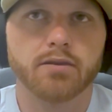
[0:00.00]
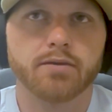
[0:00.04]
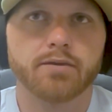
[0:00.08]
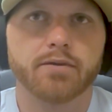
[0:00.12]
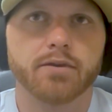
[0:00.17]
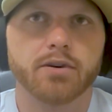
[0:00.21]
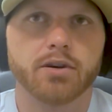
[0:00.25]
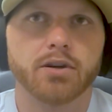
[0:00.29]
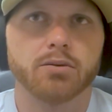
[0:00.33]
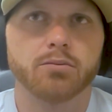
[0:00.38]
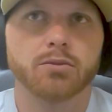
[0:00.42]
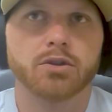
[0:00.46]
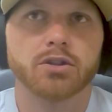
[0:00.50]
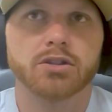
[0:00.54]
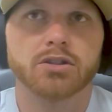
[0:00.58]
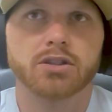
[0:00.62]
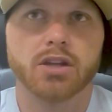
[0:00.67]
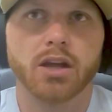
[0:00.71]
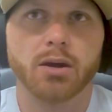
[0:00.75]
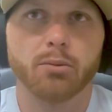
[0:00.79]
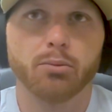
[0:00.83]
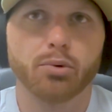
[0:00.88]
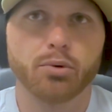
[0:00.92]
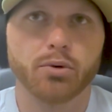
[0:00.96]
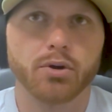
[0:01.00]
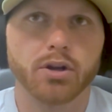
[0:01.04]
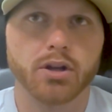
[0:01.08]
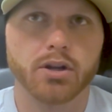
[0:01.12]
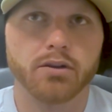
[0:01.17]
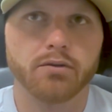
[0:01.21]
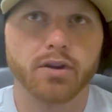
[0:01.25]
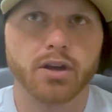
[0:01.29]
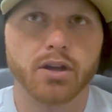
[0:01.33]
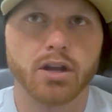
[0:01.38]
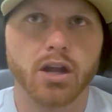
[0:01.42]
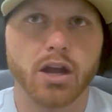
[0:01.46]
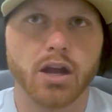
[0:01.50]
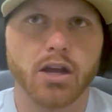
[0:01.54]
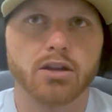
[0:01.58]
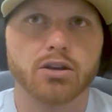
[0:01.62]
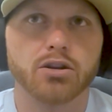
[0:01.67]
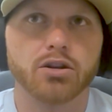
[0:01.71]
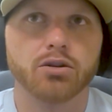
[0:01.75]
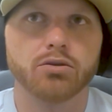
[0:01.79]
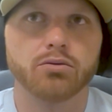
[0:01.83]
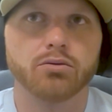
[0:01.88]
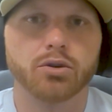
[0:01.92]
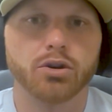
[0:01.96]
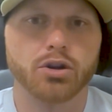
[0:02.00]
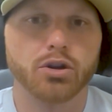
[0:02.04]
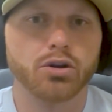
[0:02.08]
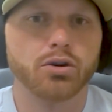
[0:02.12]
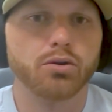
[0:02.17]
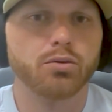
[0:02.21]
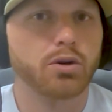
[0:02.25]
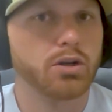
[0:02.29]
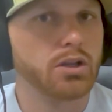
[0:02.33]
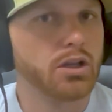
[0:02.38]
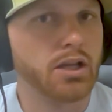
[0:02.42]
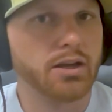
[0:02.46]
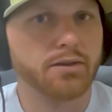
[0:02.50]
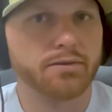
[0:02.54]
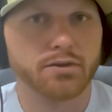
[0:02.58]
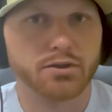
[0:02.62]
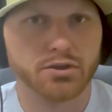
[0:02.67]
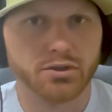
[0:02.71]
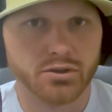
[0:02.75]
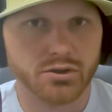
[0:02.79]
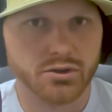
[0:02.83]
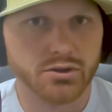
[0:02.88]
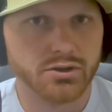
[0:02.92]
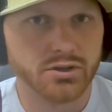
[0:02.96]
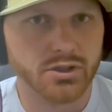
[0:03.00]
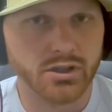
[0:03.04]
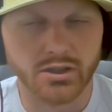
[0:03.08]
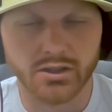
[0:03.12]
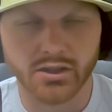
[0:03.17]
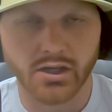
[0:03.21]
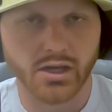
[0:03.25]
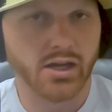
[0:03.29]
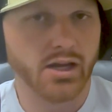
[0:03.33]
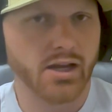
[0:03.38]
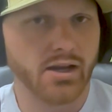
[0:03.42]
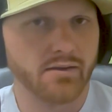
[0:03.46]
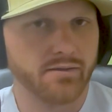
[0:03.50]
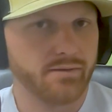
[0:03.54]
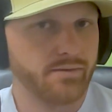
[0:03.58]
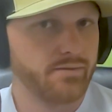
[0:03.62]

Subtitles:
from the standpoint of I don't know what life insurance is. I have